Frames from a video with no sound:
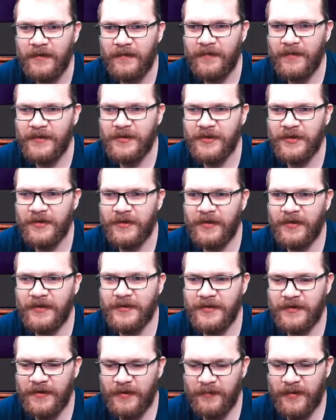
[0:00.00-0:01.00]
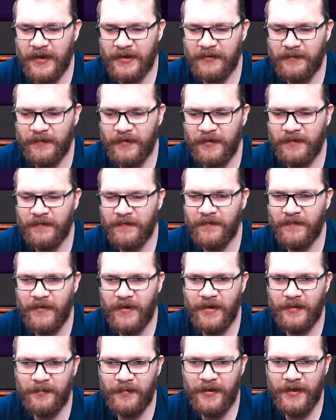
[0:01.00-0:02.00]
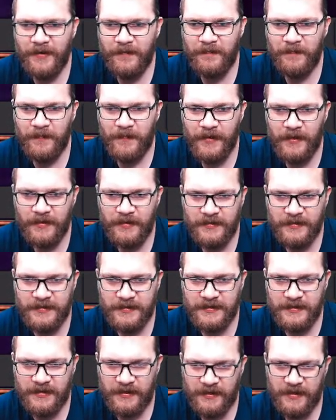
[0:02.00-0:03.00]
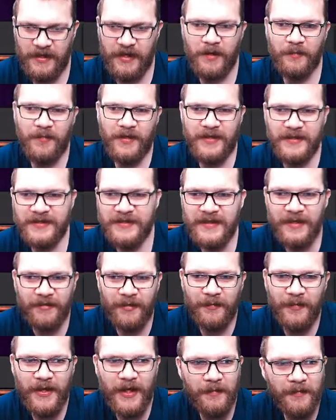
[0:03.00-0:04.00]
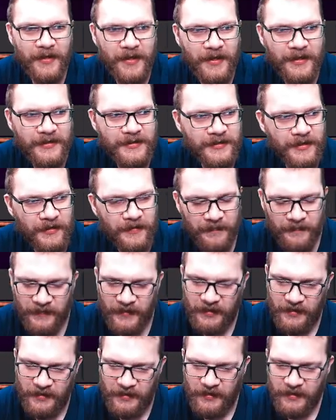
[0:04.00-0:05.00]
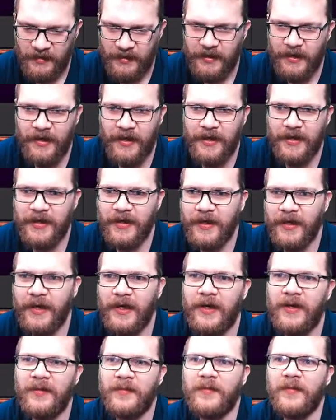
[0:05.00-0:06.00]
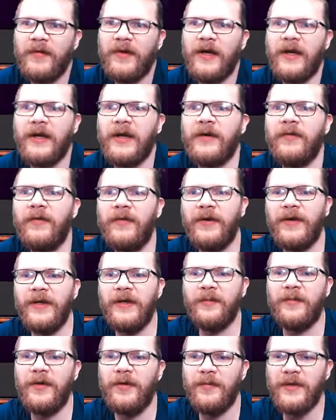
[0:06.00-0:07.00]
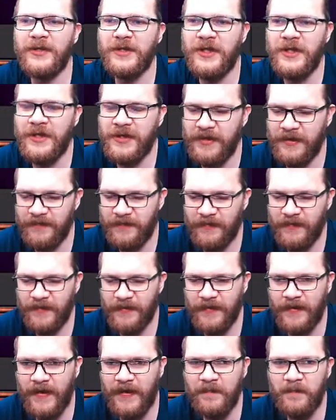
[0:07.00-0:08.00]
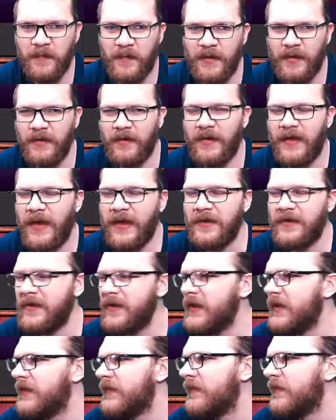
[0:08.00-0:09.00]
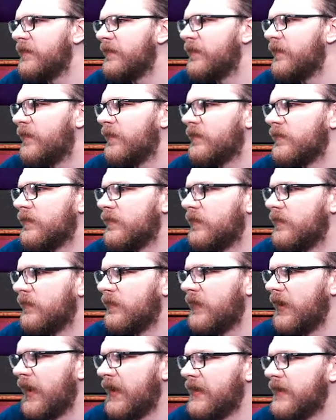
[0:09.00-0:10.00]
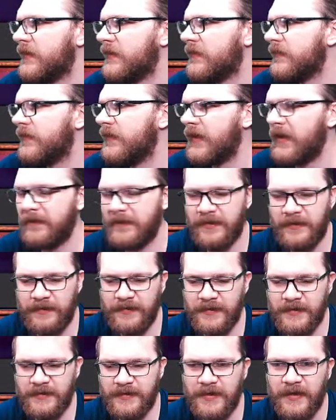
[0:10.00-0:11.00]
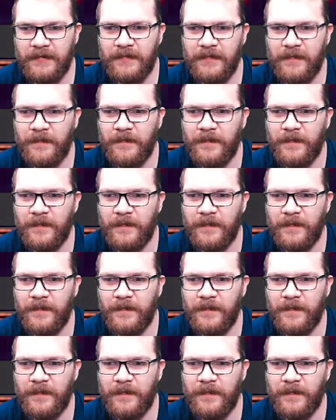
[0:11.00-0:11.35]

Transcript: Finishing lunch and then back to work. Fair play. Half past 7 p.m. here, so I um I have already pretty much eaten for the day. Don't like to eat late in afternoons and stuff.